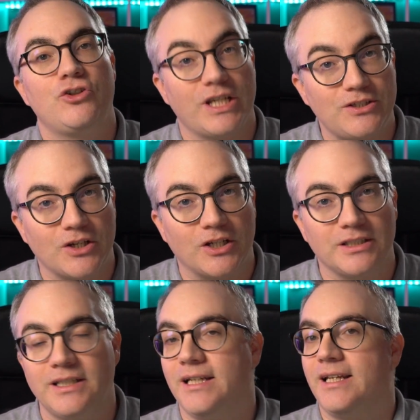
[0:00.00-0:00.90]

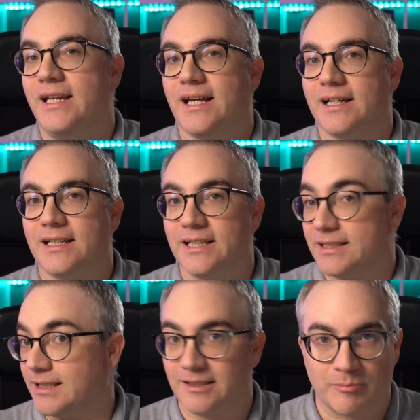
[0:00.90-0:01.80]
JSON, uh,
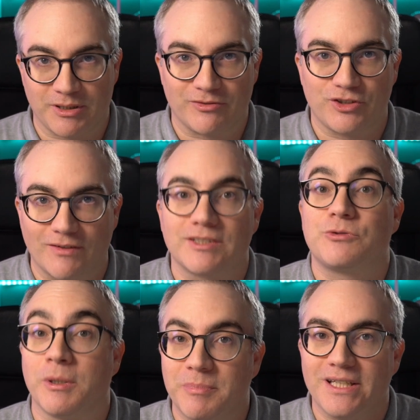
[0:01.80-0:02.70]
and a little bit of
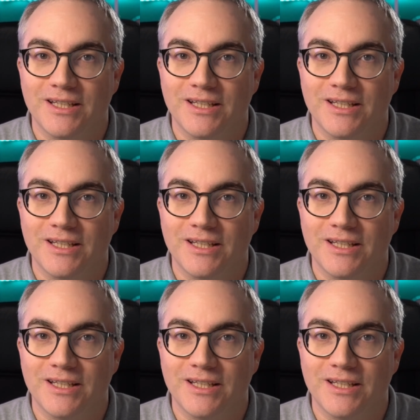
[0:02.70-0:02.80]
JavaScript.